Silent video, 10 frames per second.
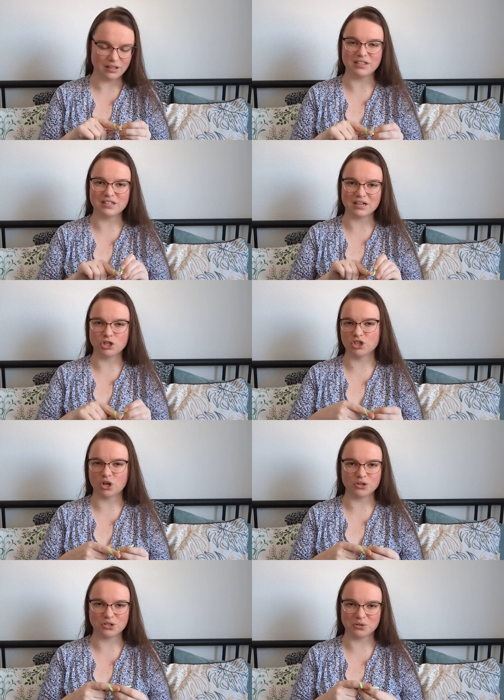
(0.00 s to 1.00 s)
that the
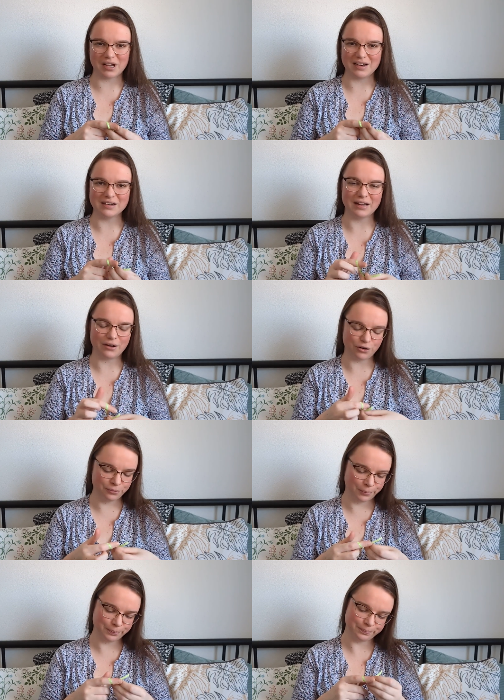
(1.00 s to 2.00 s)
stitches also tighten
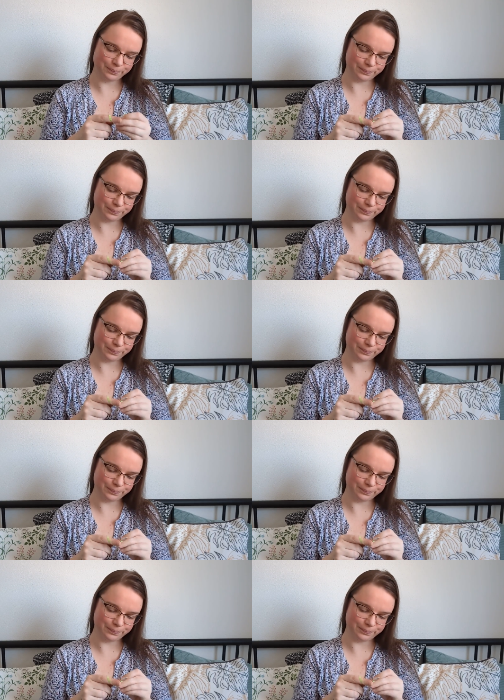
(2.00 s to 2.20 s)
down.